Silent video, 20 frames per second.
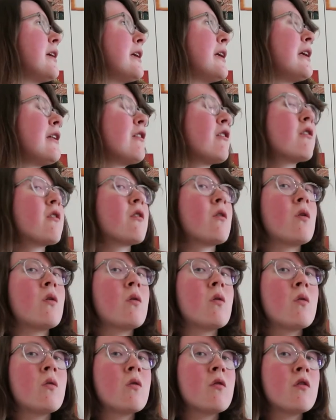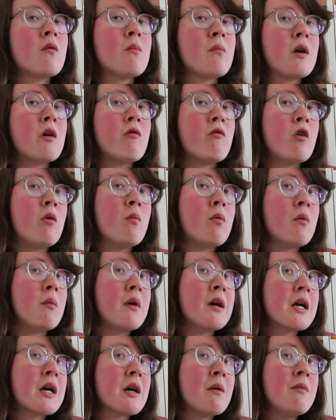it's got all of my robot
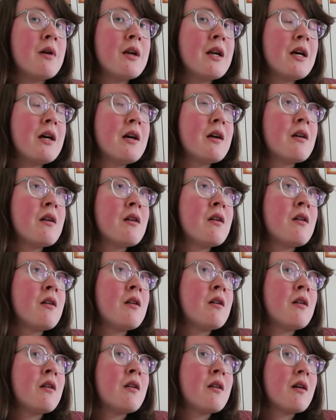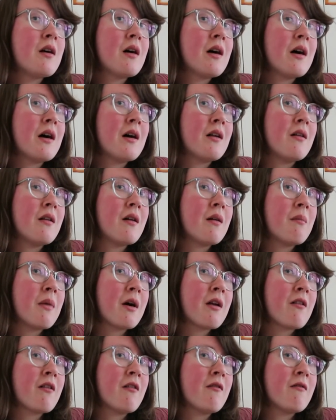makeup in it and I
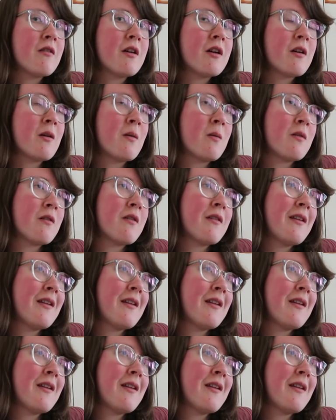massively don't want to